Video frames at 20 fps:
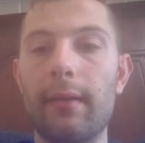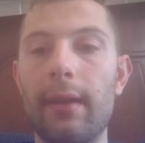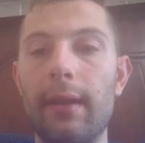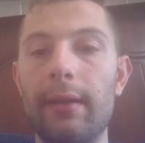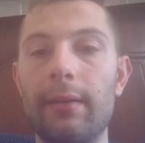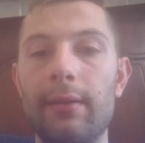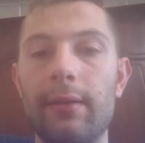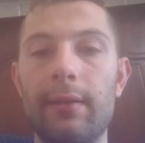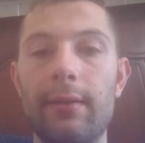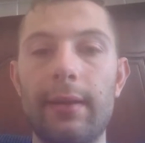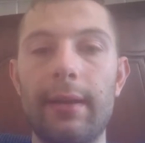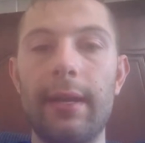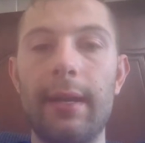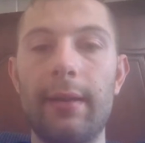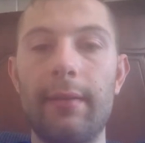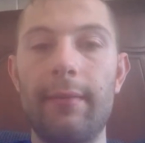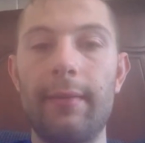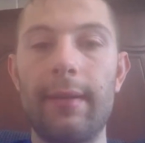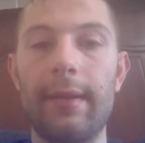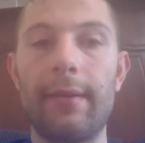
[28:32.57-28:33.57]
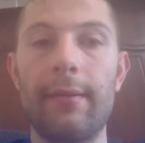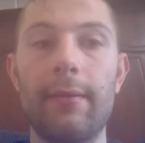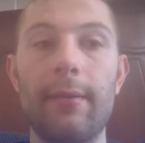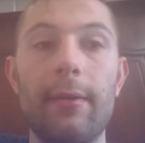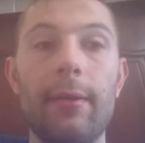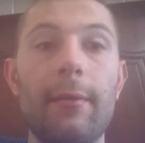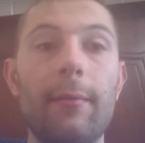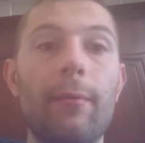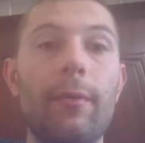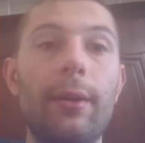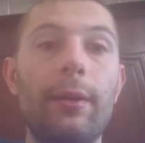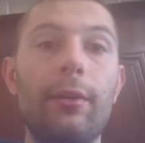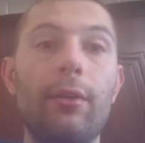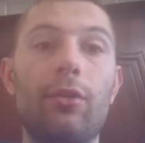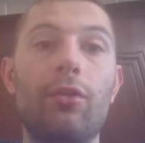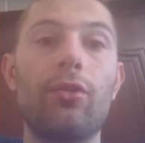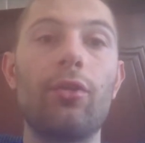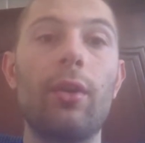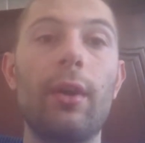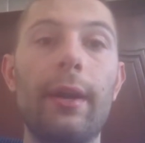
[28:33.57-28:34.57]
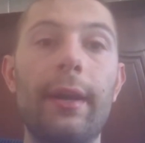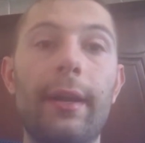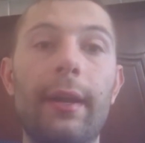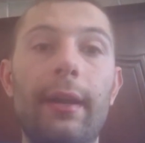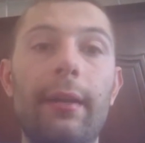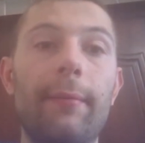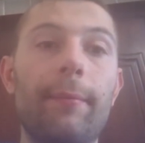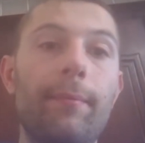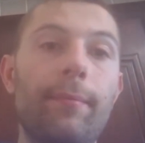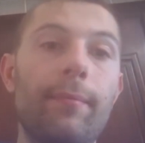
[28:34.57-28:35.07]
in your area when you try